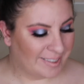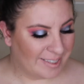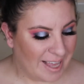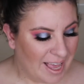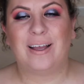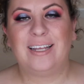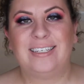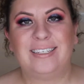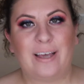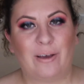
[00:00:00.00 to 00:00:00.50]

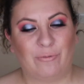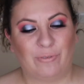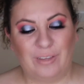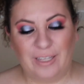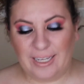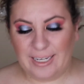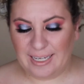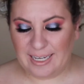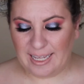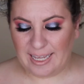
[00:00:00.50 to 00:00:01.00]
So I
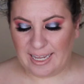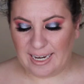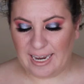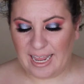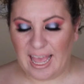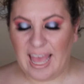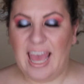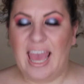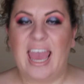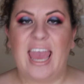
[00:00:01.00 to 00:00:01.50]
definitely
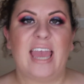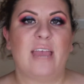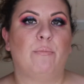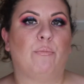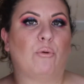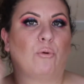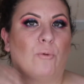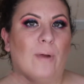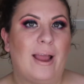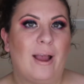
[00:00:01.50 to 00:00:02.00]
need a
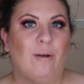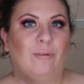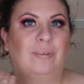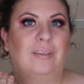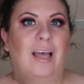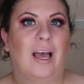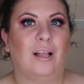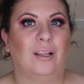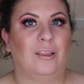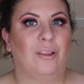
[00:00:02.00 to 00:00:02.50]

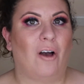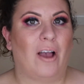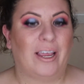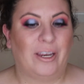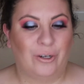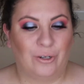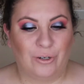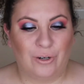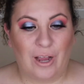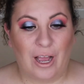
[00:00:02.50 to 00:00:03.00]
brown
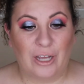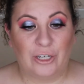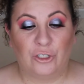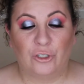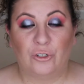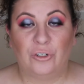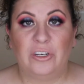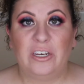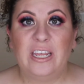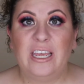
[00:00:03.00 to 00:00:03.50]
liner
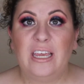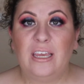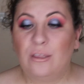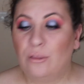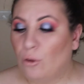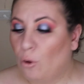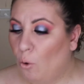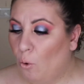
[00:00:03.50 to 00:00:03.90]
underneath,